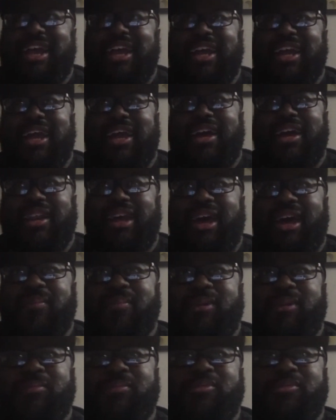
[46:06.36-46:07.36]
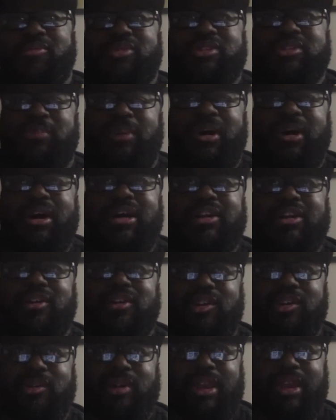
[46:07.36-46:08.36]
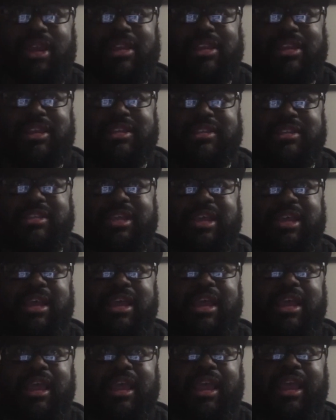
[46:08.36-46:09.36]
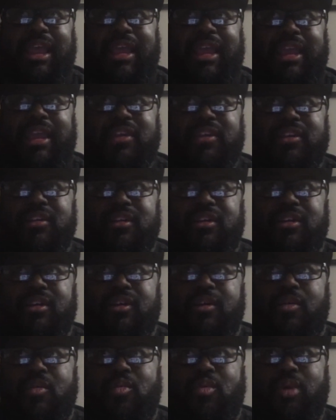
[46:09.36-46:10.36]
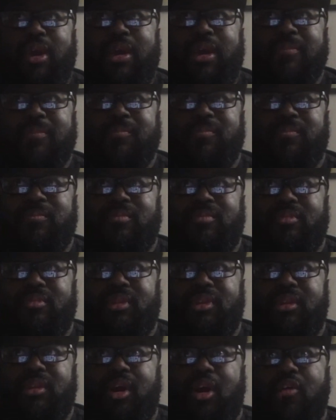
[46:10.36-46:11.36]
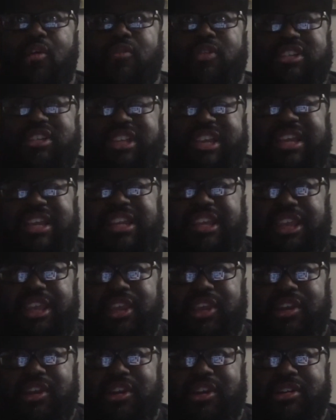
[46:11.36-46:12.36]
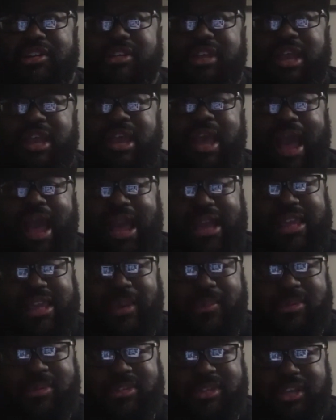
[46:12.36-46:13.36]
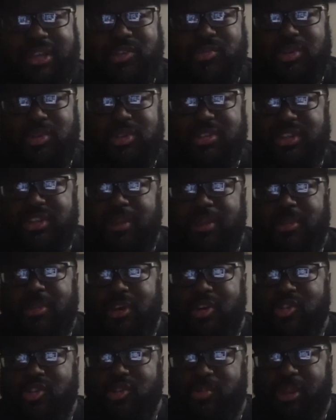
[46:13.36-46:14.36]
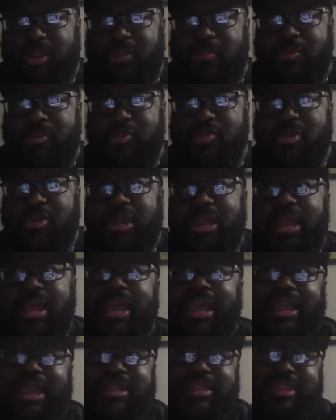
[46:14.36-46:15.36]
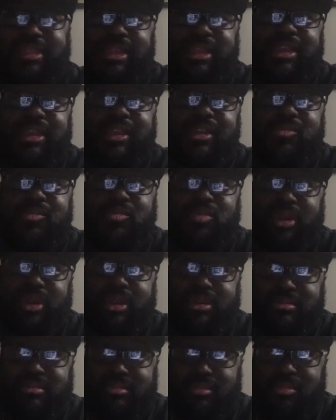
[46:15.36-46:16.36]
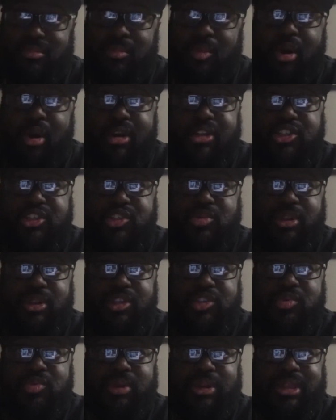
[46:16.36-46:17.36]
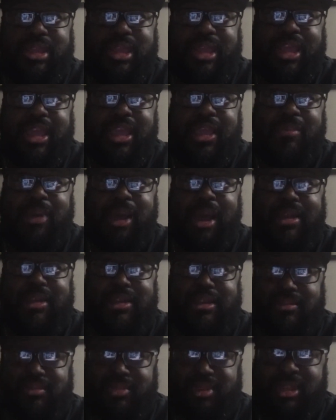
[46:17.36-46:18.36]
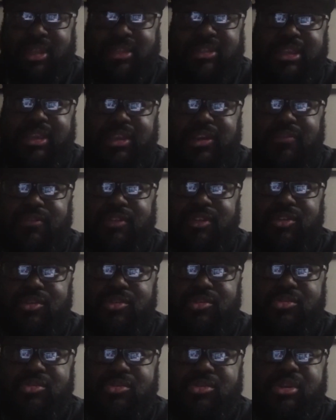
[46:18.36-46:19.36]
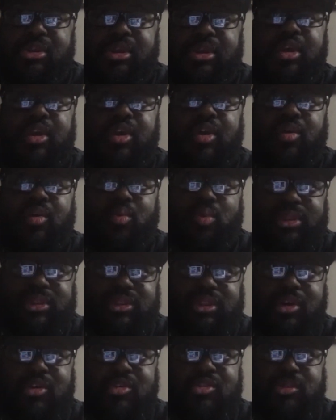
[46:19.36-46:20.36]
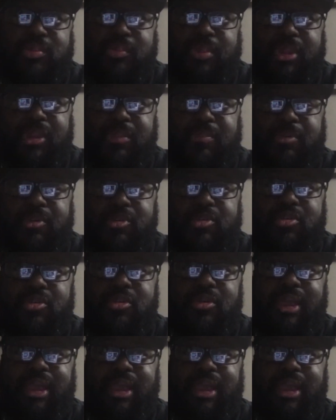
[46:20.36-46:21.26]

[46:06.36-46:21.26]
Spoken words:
I got a lot of people respond on Craigslist, and what over 10 years, I kept in touch with some of those people. And then when March 2020 came, I did the interviews with those people.